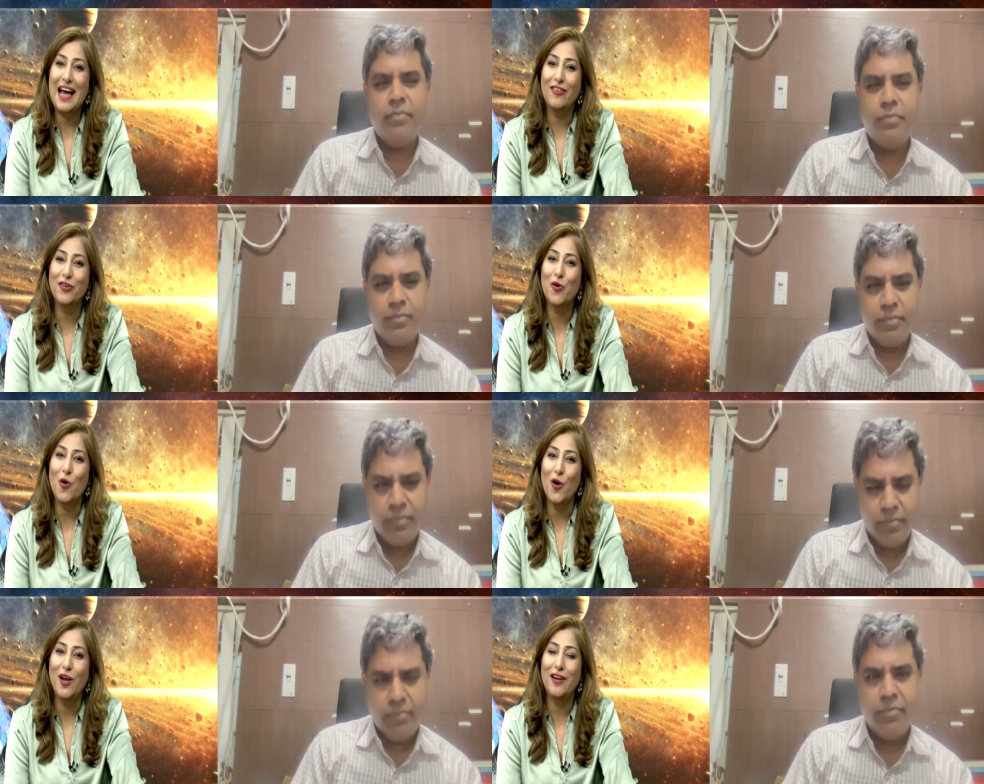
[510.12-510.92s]
Speaker 1: clarion
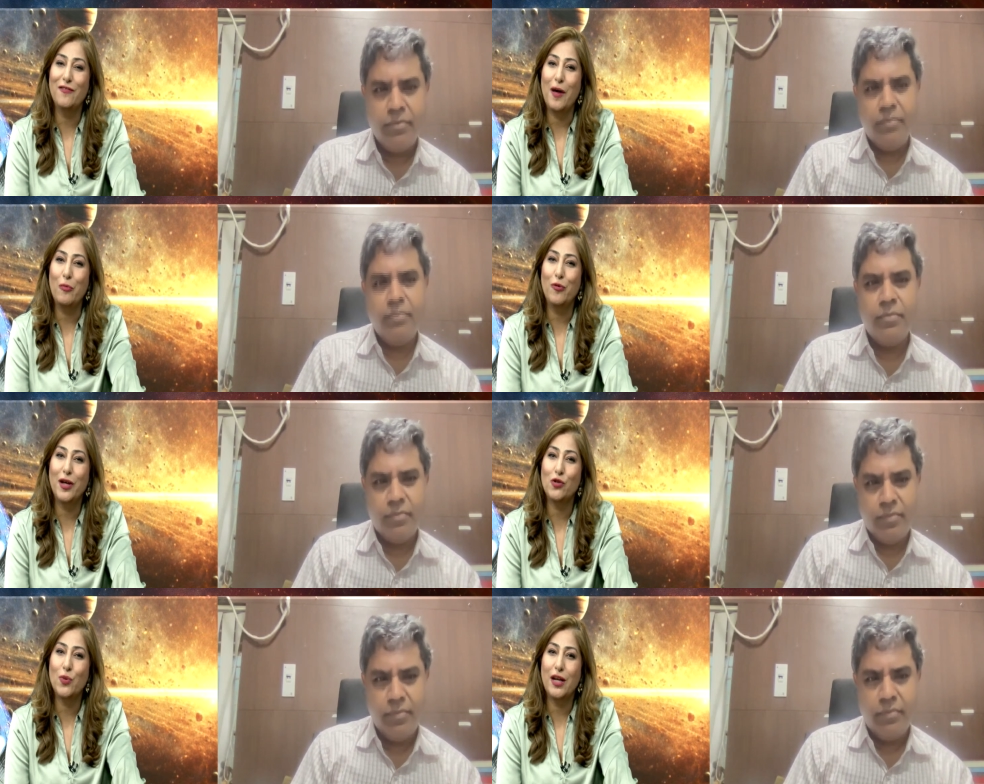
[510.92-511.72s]
call in
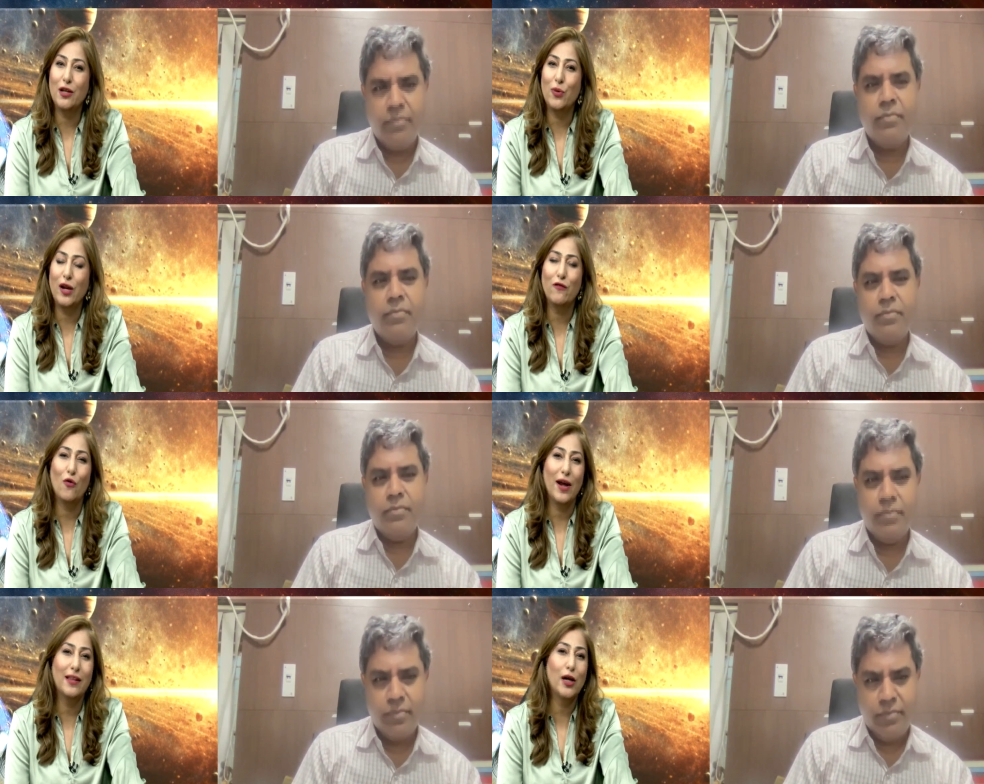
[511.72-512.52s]
February
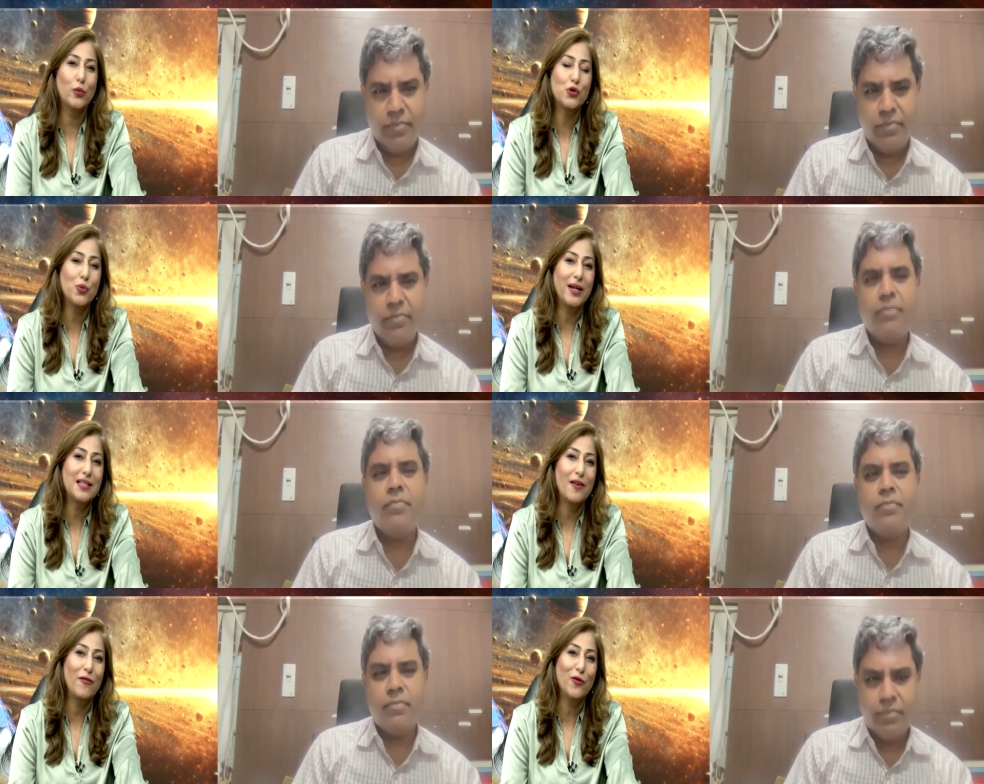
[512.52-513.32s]
2024, I think it was
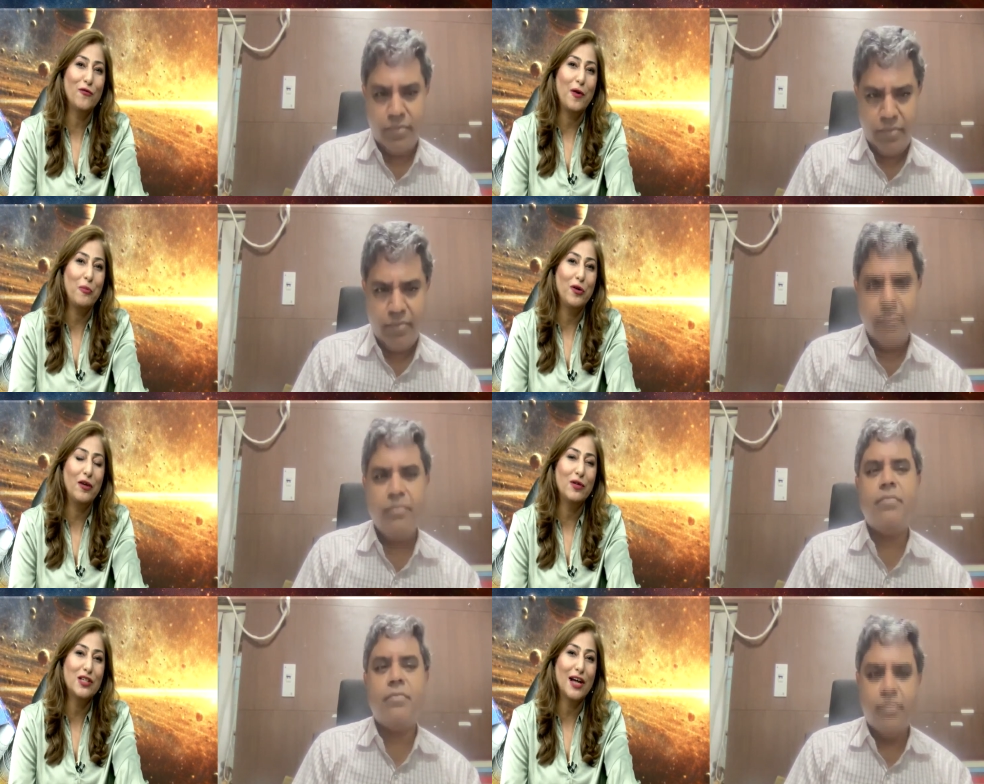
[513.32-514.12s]
27th of February,
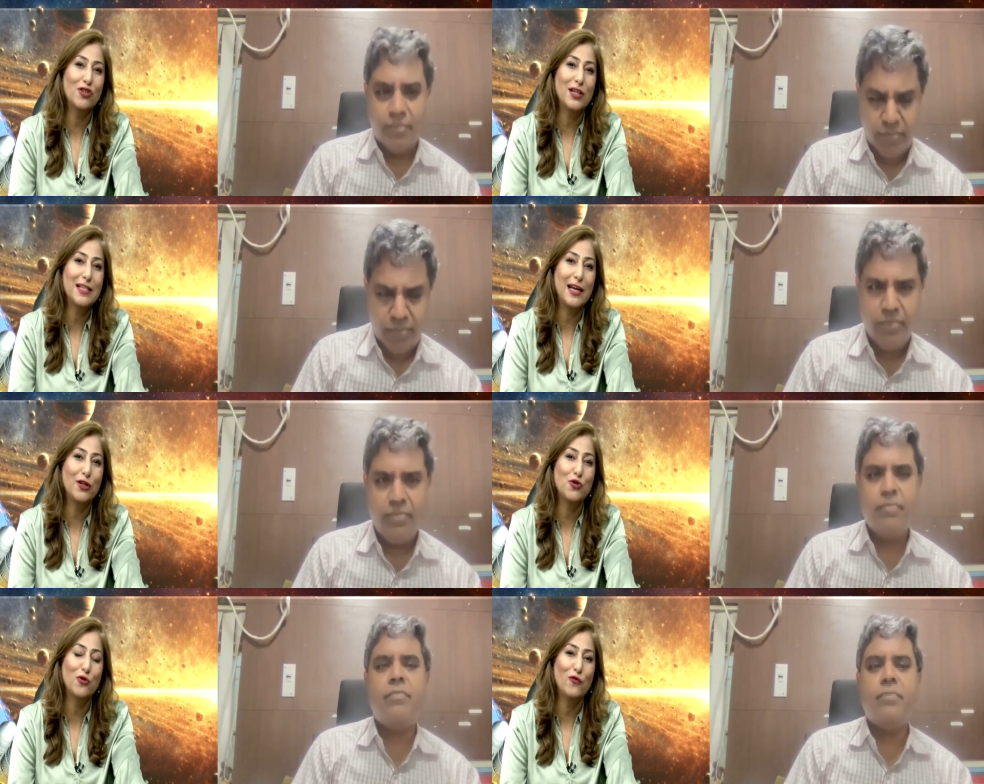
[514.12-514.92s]
which actually set
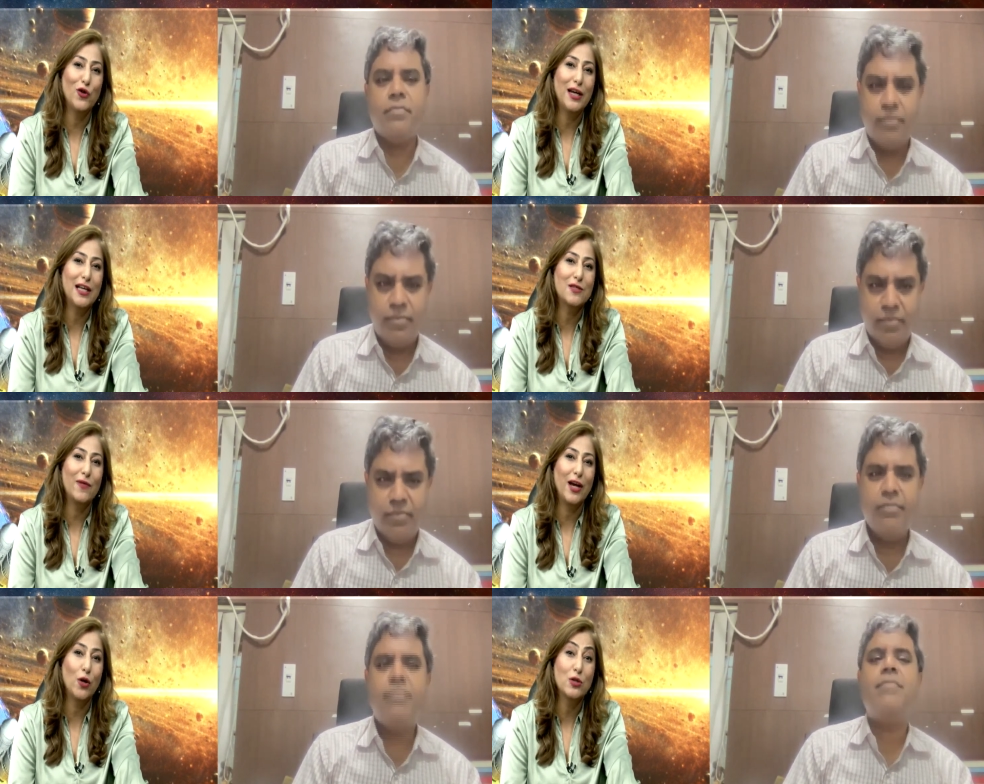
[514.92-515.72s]
the tone for India's
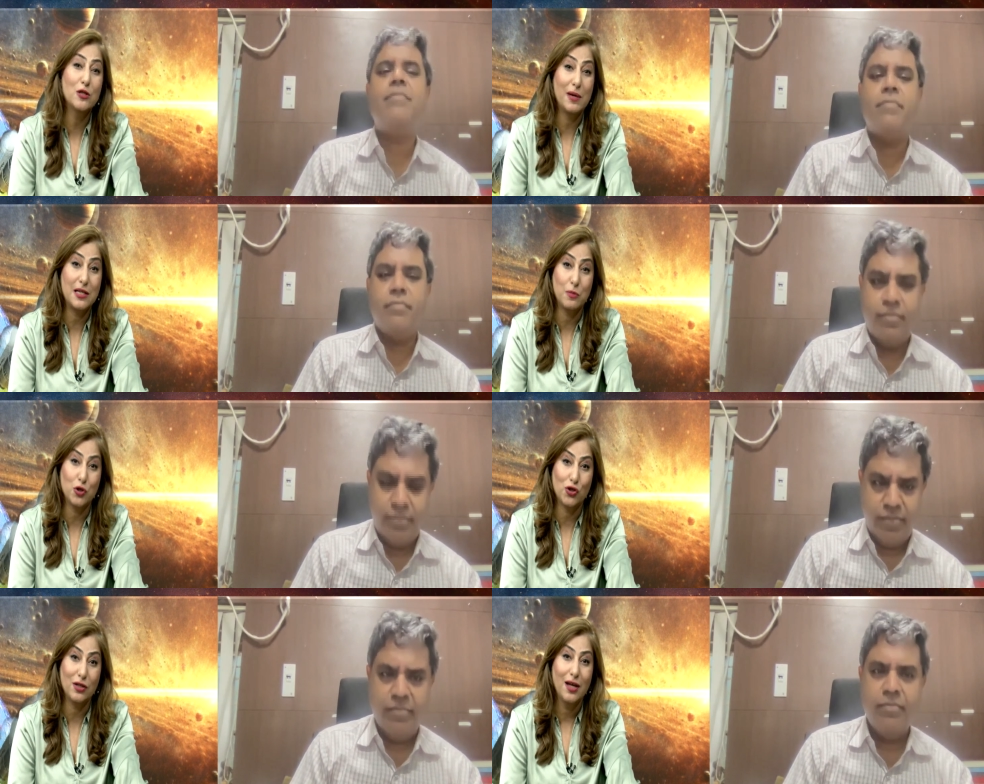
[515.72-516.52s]
very own space
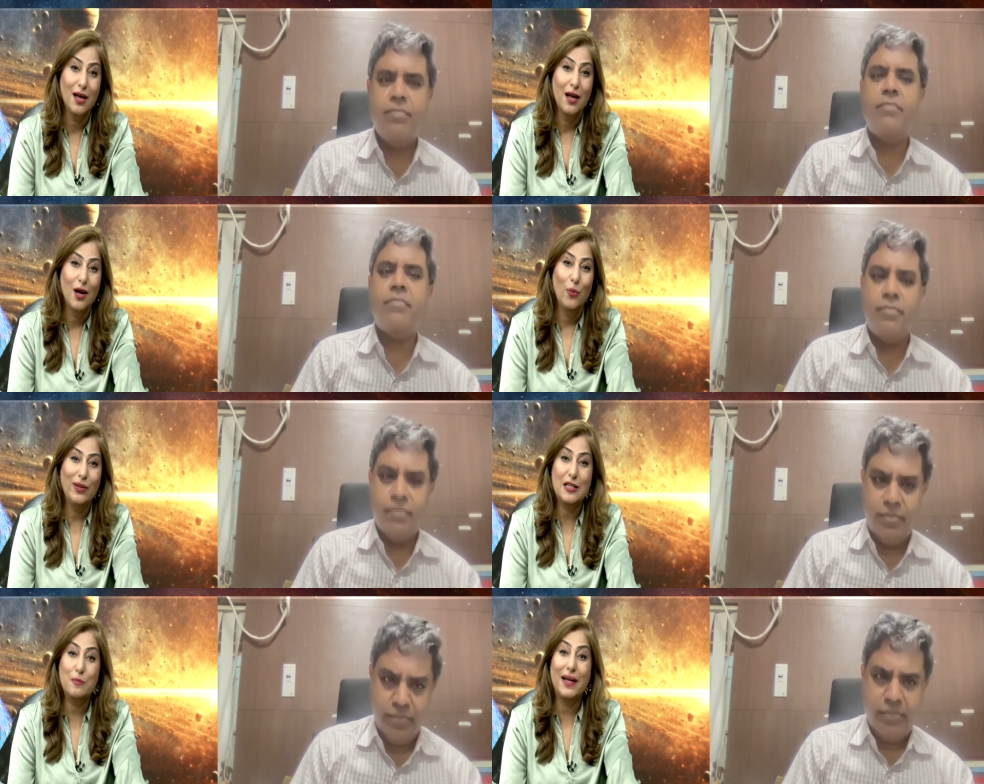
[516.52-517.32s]
mission with
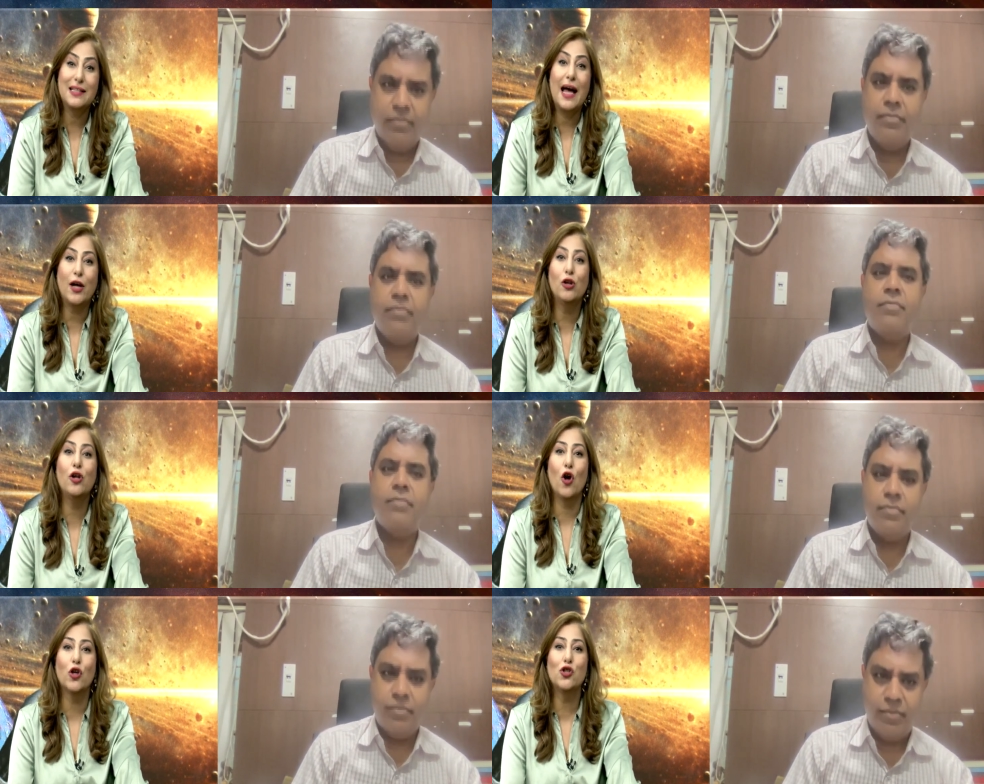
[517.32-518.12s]
the spectacular
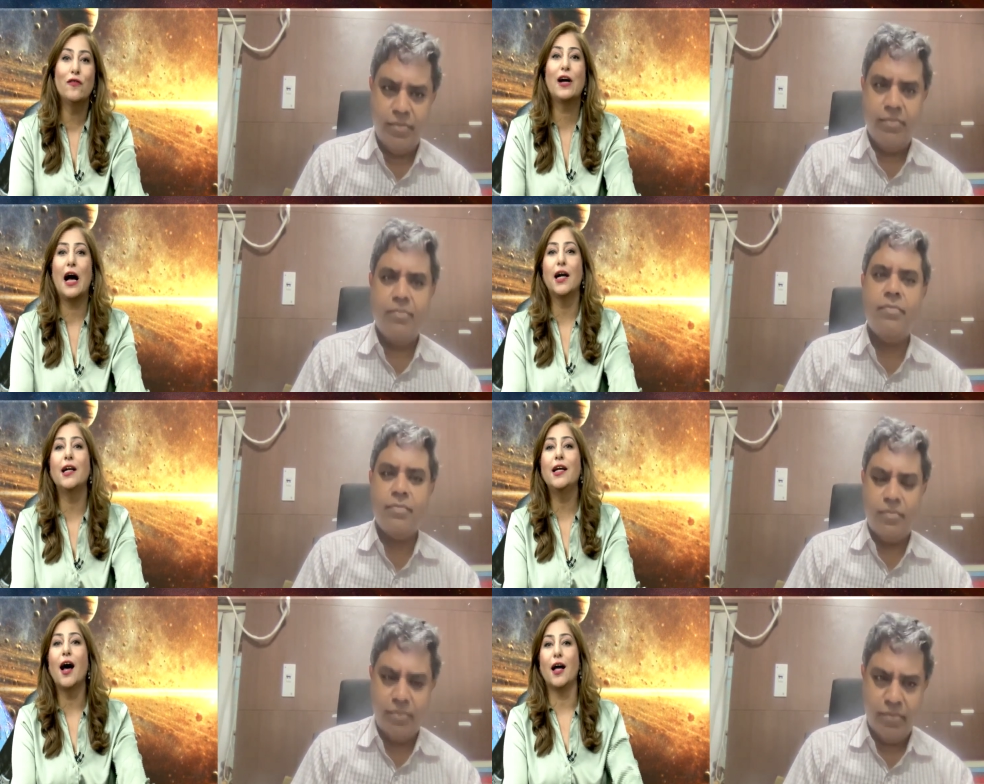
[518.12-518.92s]
launch of
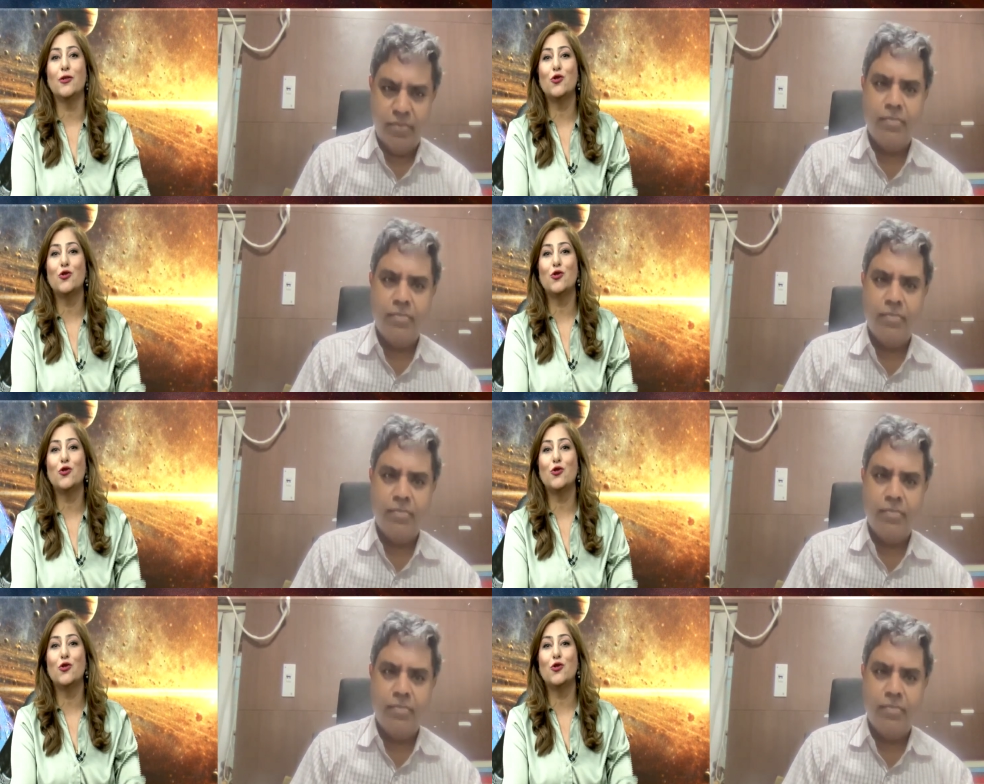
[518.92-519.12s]
Gaganyaan.